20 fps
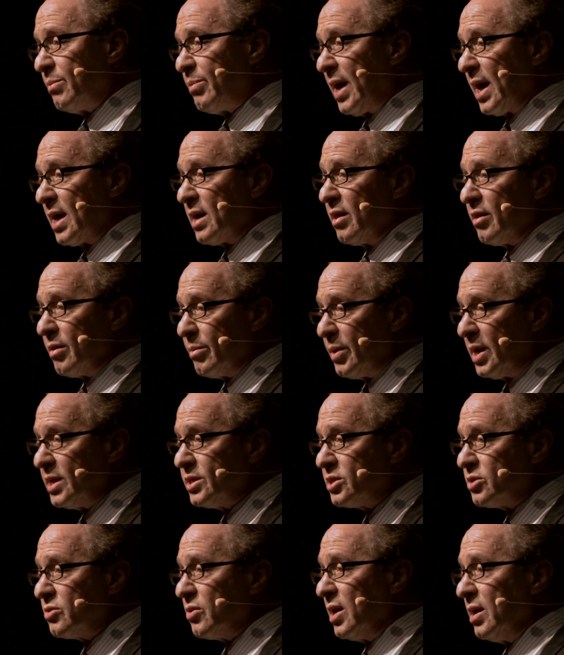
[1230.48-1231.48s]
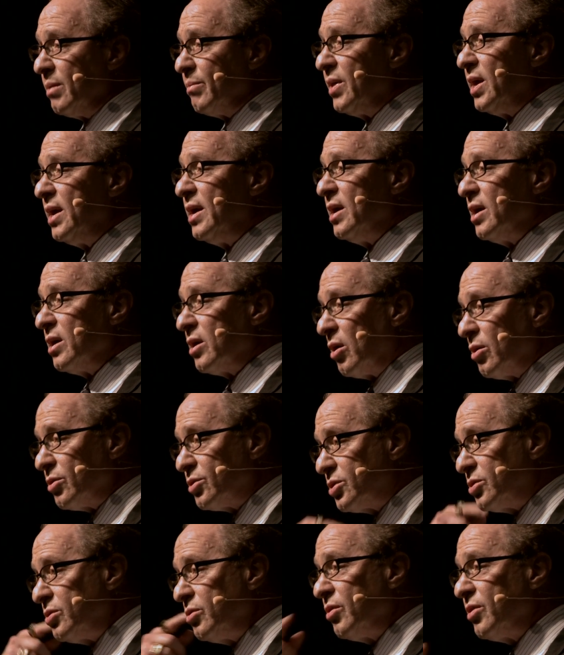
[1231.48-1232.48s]
it back into the bloodstream.
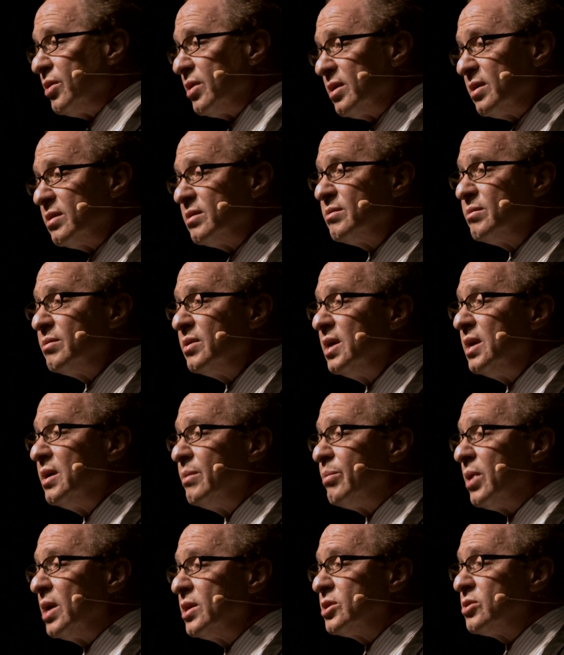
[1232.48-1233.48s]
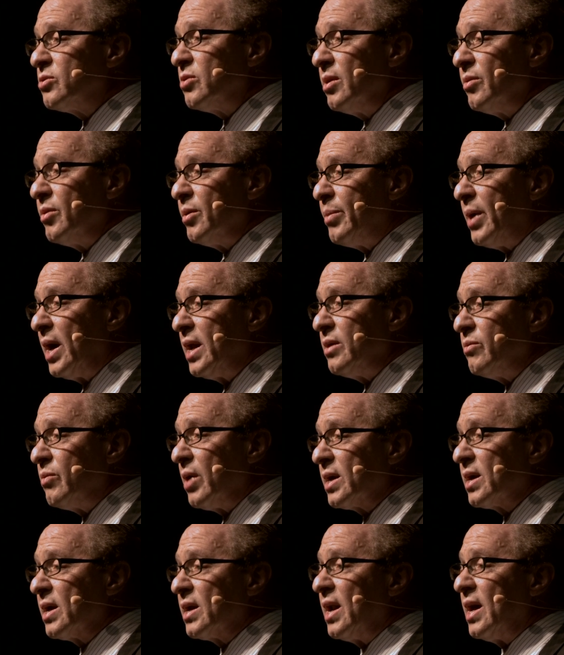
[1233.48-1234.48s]
Goes through the bloodstream. The body
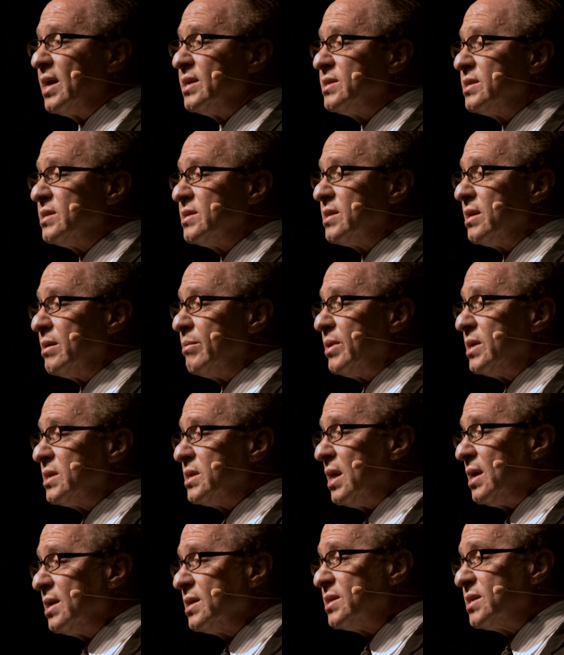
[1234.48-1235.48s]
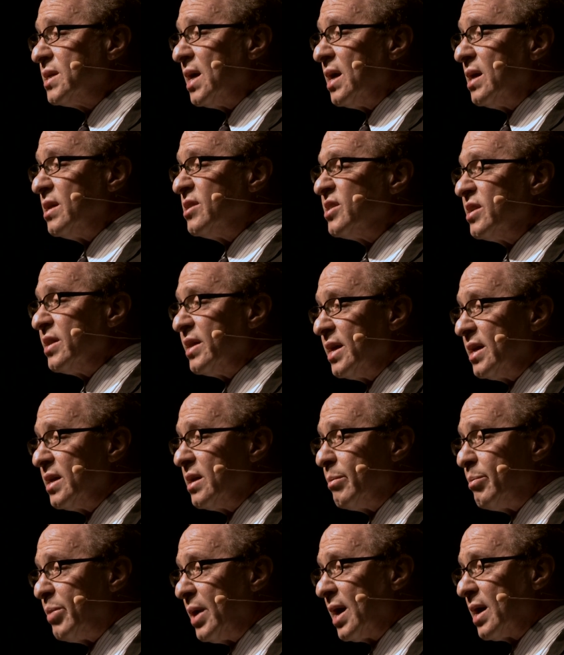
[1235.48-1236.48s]
recognizes them as lung cells, and they end
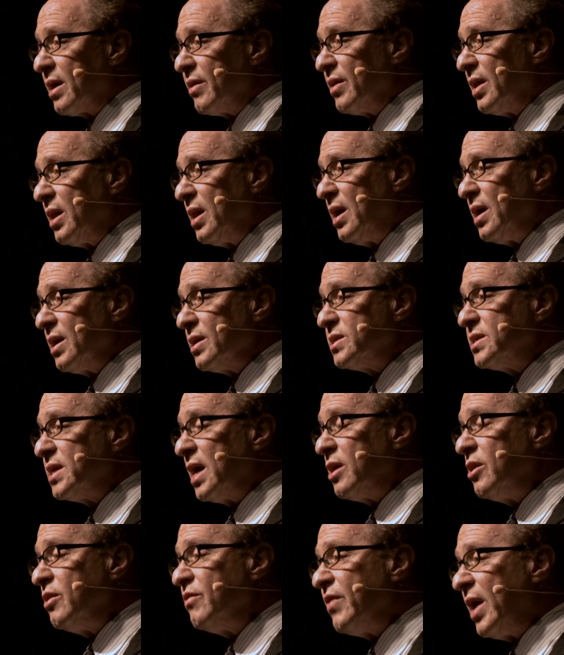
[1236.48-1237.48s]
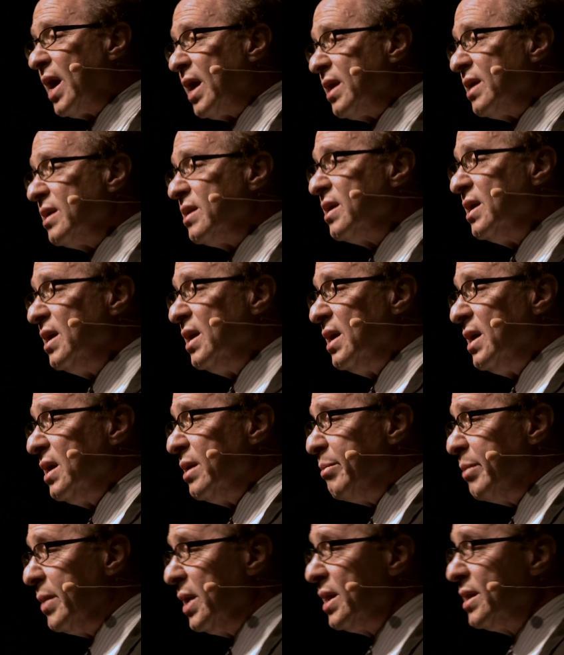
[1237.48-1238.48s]
up back in the lungs. Now you've added
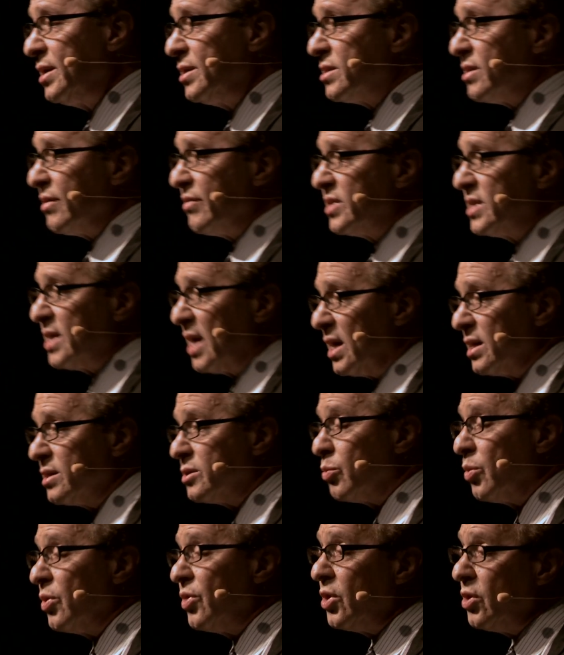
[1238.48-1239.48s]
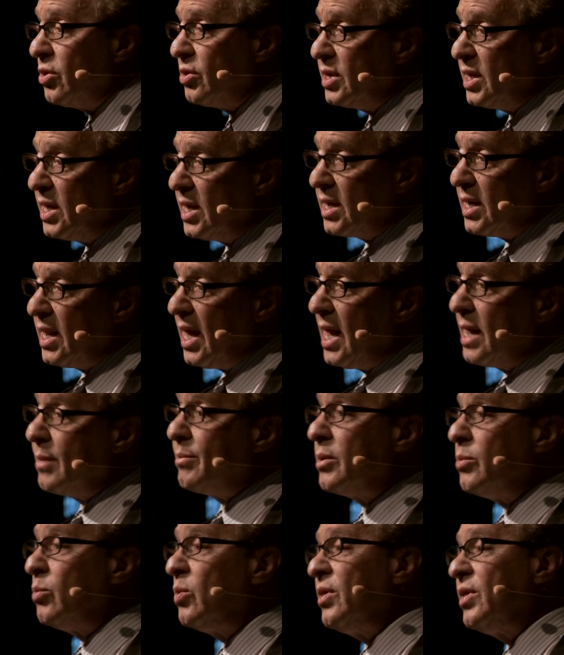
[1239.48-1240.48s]
millions of cells with your DNA,
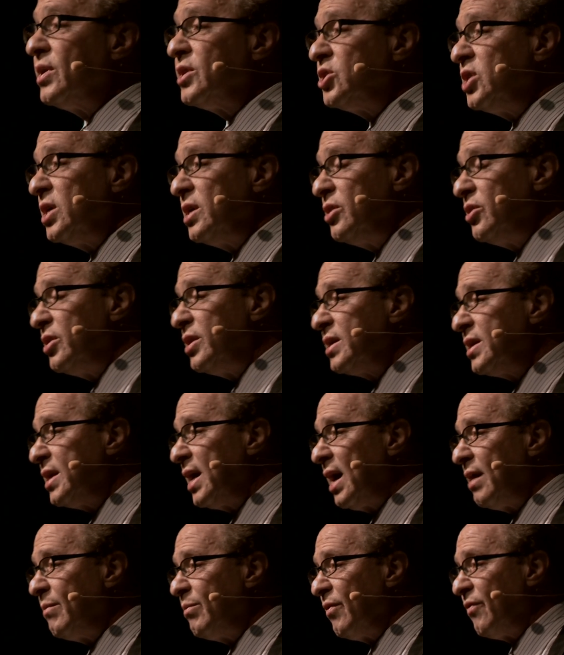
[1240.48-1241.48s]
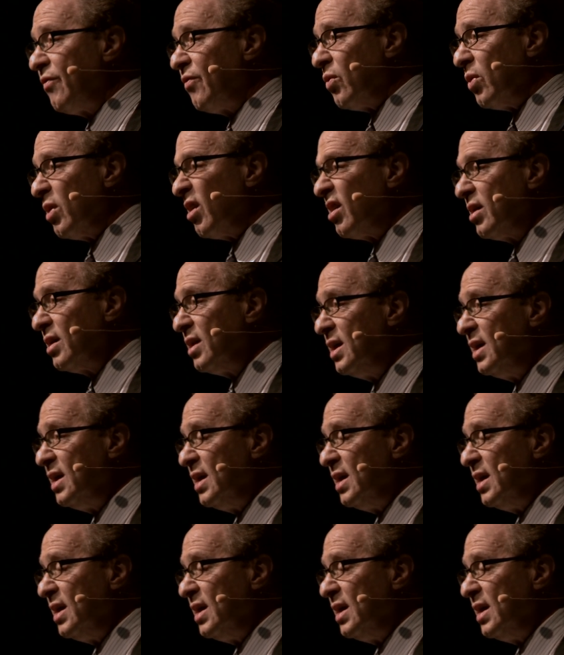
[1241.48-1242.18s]
but with a gene you didn't have before.